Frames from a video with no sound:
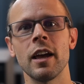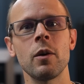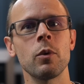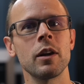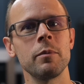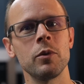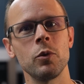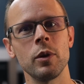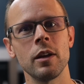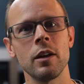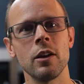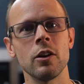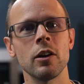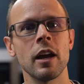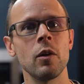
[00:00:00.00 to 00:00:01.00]
like what I'm doing
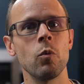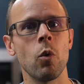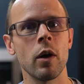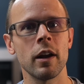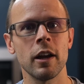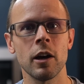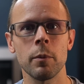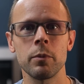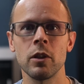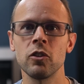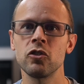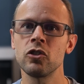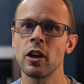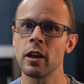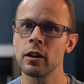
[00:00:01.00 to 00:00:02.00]
here and want to help
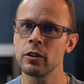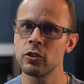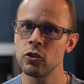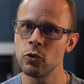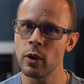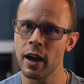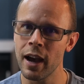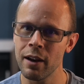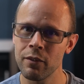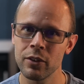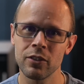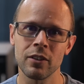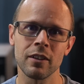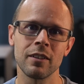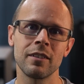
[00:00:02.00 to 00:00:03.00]
this channel to have
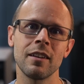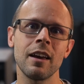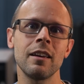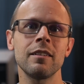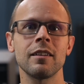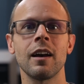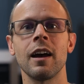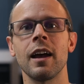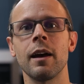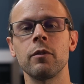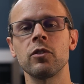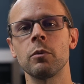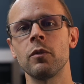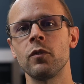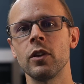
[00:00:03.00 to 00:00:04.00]
success, I have
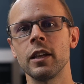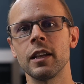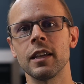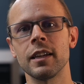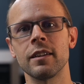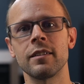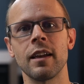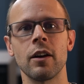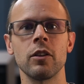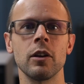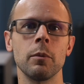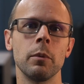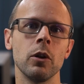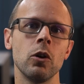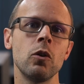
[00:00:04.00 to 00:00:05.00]
some affiliate links down
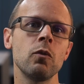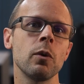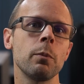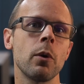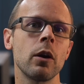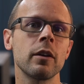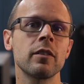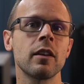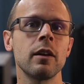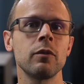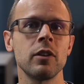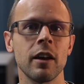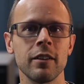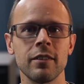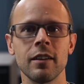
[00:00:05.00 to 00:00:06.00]
there below for products that
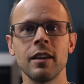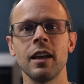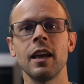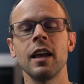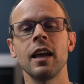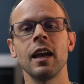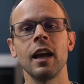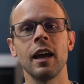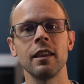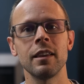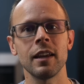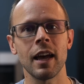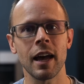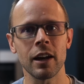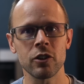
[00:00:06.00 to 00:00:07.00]
I've tested and
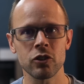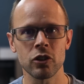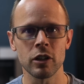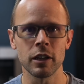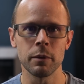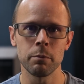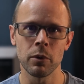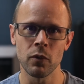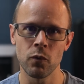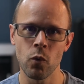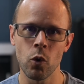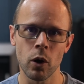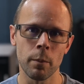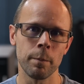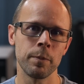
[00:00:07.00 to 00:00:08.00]
that actually
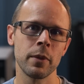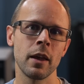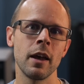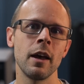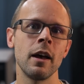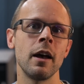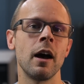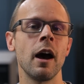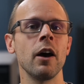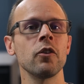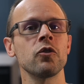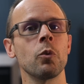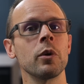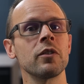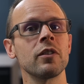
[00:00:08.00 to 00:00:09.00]
perform. I
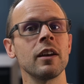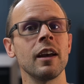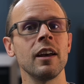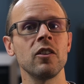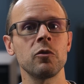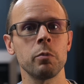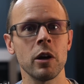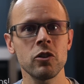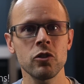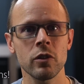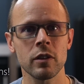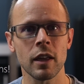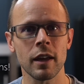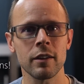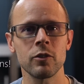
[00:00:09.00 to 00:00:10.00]
also want to say a special
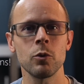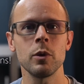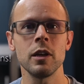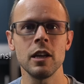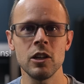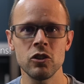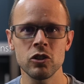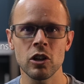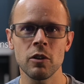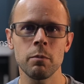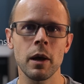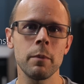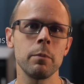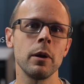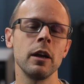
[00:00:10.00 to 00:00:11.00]
thanks to each of
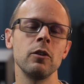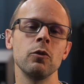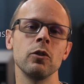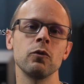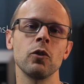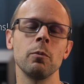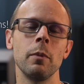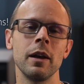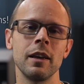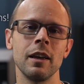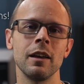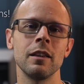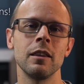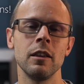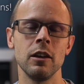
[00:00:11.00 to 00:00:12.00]
my patrons for
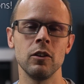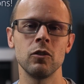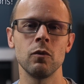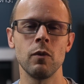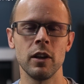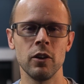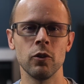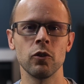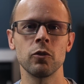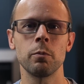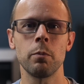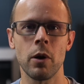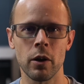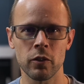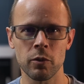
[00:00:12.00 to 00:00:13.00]
making these videos
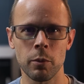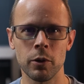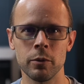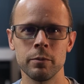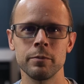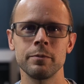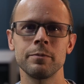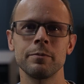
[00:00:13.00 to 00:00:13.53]
possible.